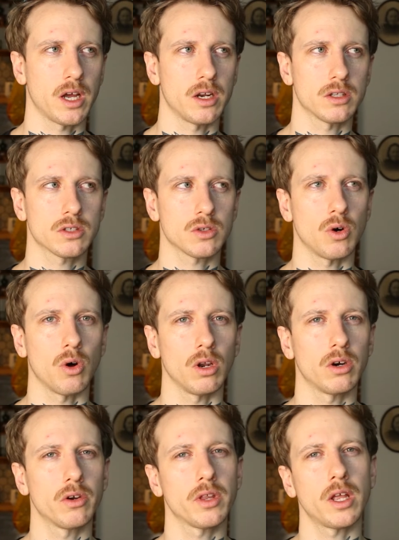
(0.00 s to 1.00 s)
kind of
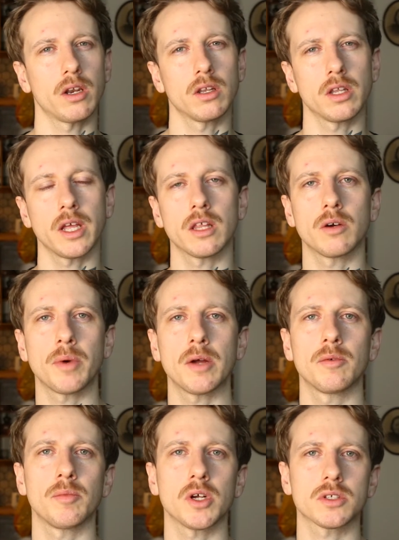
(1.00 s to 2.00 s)
taller than the other
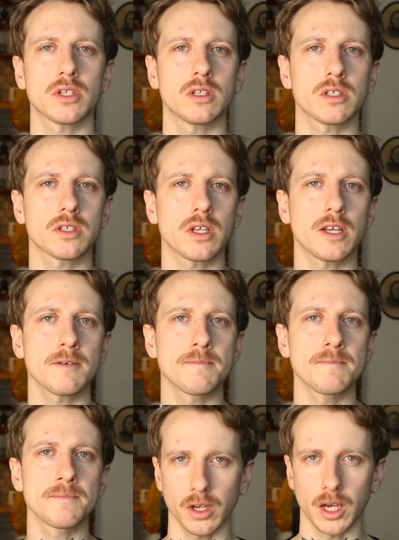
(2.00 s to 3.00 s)
apartment blocks in the city.